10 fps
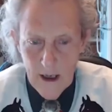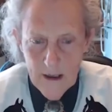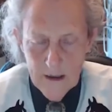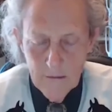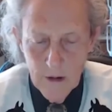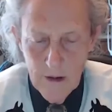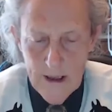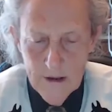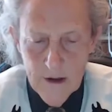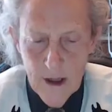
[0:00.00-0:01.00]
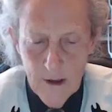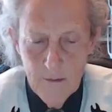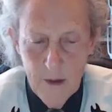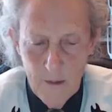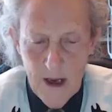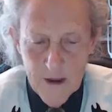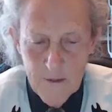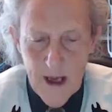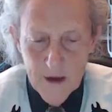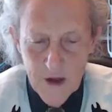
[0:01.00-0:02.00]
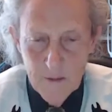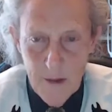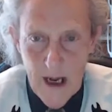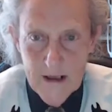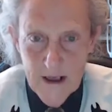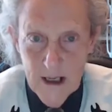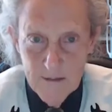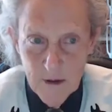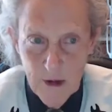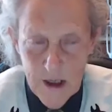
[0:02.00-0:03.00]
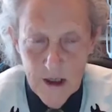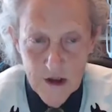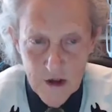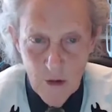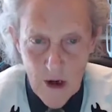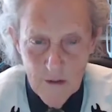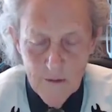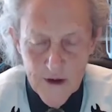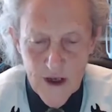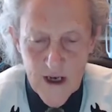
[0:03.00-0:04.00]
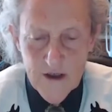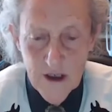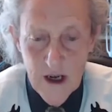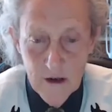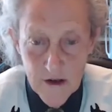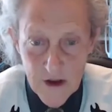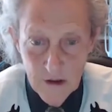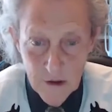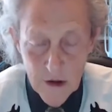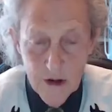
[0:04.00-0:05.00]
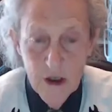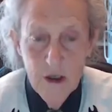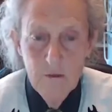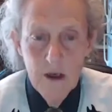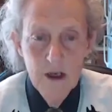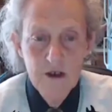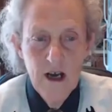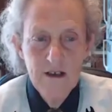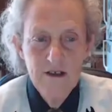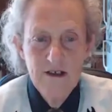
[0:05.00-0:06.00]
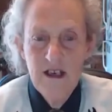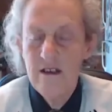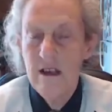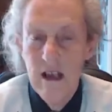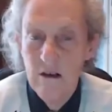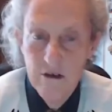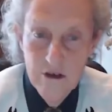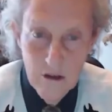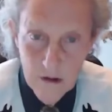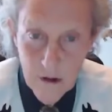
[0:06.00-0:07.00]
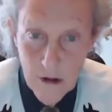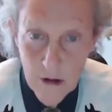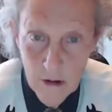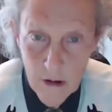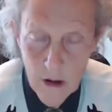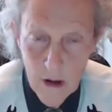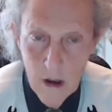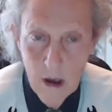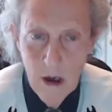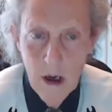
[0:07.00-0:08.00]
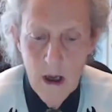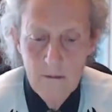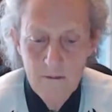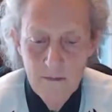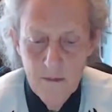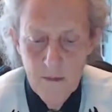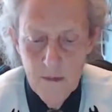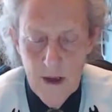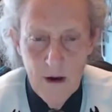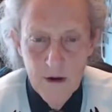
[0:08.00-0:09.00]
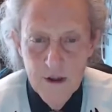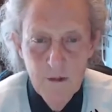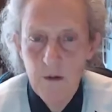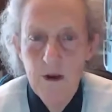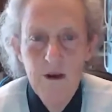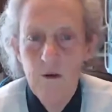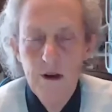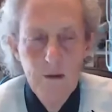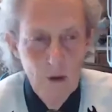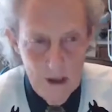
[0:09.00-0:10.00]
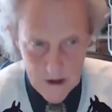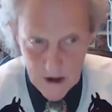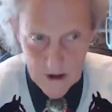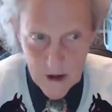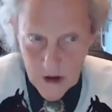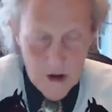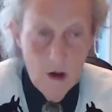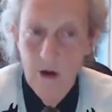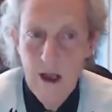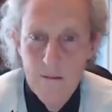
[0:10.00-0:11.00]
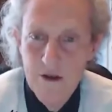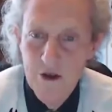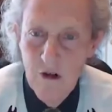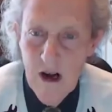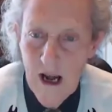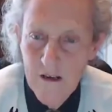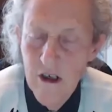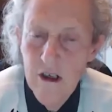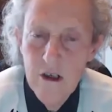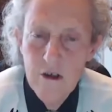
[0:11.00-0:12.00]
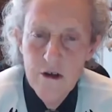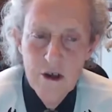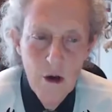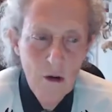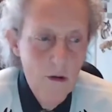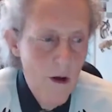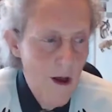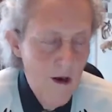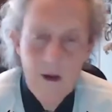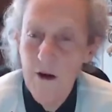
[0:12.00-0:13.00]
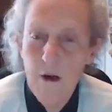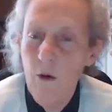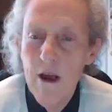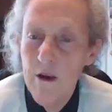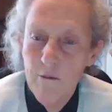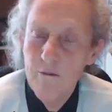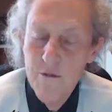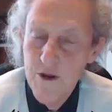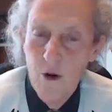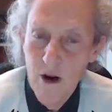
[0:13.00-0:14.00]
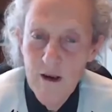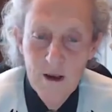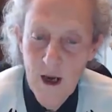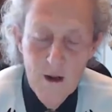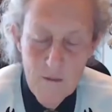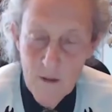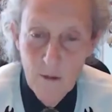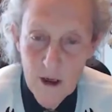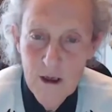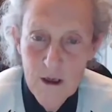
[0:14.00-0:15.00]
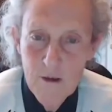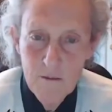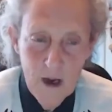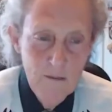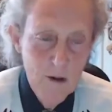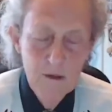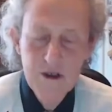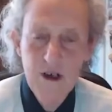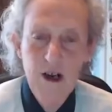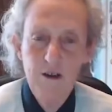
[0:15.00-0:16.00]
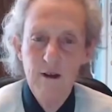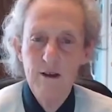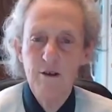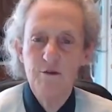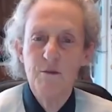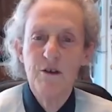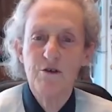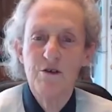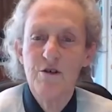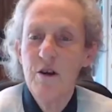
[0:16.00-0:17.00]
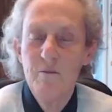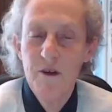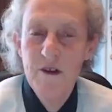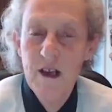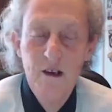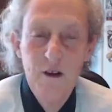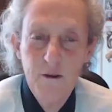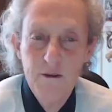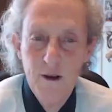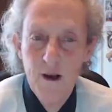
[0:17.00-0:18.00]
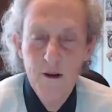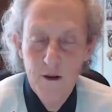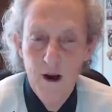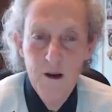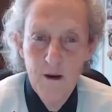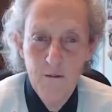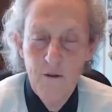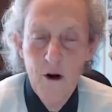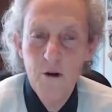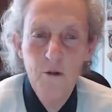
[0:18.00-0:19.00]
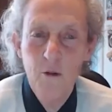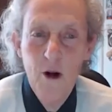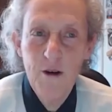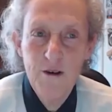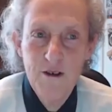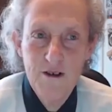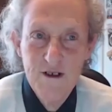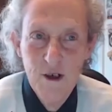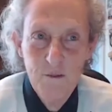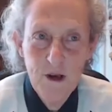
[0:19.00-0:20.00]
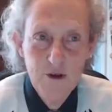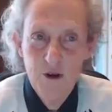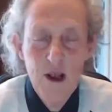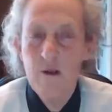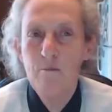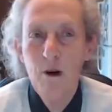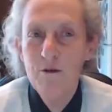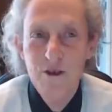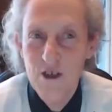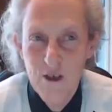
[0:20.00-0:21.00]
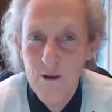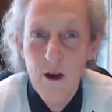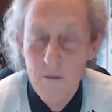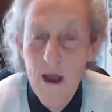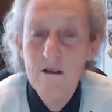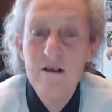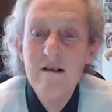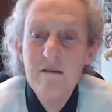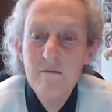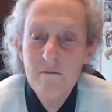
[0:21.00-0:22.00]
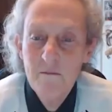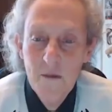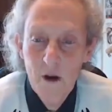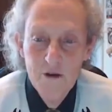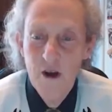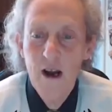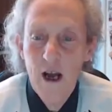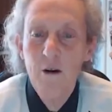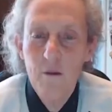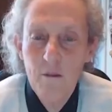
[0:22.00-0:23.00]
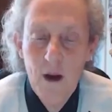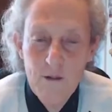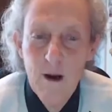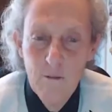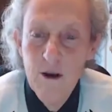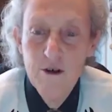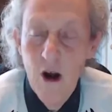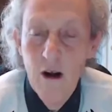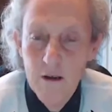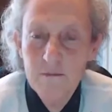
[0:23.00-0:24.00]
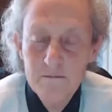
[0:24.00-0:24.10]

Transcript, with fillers: I can relate um, mathematics like pi times the radius squared for sizing air cylinders because I see the air cylinder. On algebra, when, when they, way they teach it, is totally abstract. So I don't have any way of storing that kind of memory. My memories are kind of like those pictures you take on the, on the on your phone where it's a still picture and then it moves just a little bit. Those are how my memories are.